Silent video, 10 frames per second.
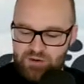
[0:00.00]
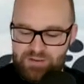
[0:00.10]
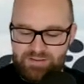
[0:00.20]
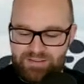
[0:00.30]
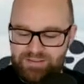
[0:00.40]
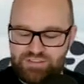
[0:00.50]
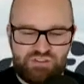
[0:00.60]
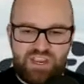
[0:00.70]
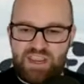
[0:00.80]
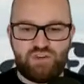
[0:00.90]
And it's just
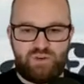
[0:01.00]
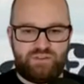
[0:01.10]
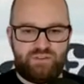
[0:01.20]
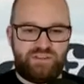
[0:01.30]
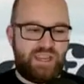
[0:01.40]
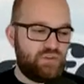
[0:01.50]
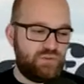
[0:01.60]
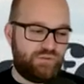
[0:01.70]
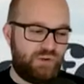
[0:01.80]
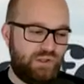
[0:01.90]
dangerous. It's dangerous
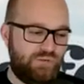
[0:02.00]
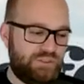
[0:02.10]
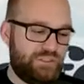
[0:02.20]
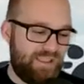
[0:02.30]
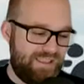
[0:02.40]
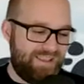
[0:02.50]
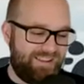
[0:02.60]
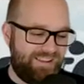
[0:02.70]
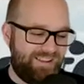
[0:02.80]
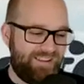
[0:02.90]
for all of us,
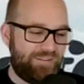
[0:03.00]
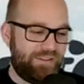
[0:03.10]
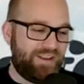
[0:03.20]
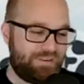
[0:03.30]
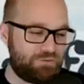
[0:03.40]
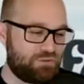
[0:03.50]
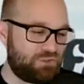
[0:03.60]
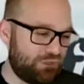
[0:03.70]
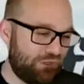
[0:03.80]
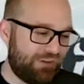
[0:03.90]
all that extra
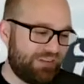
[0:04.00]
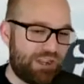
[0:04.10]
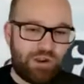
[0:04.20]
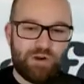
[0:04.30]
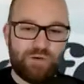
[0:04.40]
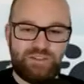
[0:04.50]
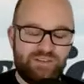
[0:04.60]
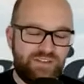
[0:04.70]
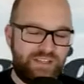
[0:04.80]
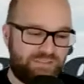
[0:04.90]
sugar and carbs and
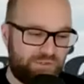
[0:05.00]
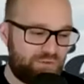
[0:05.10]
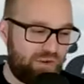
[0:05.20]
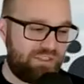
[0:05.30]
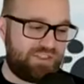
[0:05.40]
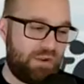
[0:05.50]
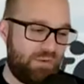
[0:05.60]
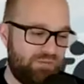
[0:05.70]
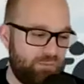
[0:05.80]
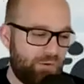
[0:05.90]
everything. So I try to stay
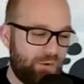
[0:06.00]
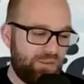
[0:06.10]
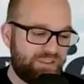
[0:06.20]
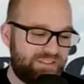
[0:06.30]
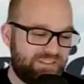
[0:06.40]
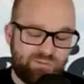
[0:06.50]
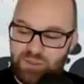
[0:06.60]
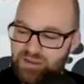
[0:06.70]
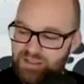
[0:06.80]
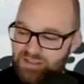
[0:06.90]
away from all that stuff,
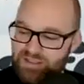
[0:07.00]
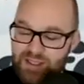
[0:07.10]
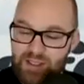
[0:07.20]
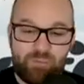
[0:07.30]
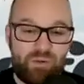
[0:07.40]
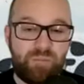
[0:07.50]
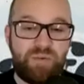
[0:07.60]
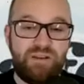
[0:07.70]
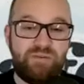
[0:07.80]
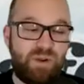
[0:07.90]
but
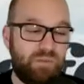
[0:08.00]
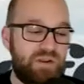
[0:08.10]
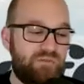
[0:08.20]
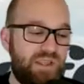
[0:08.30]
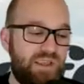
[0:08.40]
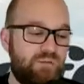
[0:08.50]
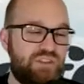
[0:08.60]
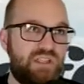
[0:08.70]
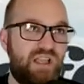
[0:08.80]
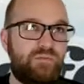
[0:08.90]
pumpkin flavored
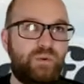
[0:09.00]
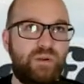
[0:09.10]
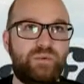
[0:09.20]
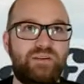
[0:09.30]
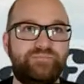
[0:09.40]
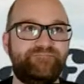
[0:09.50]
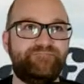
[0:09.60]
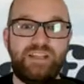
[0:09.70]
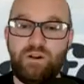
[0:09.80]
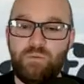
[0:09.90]
stuff, pumpkin,
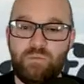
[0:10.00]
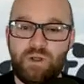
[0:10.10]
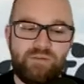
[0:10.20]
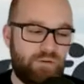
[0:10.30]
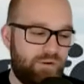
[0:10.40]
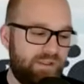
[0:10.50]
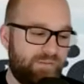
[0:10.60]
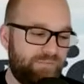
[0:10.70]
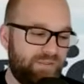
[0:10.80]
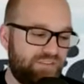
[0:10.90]
whatever.
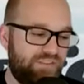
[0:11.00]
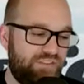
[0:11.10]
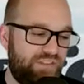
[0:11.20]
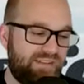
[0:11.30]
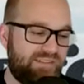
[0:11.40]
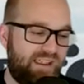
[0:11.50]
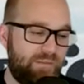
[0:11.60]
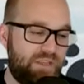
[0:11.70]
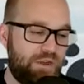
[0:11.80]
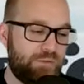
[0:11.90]
It's just that time of
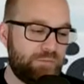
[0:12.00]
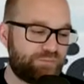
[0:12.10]
year.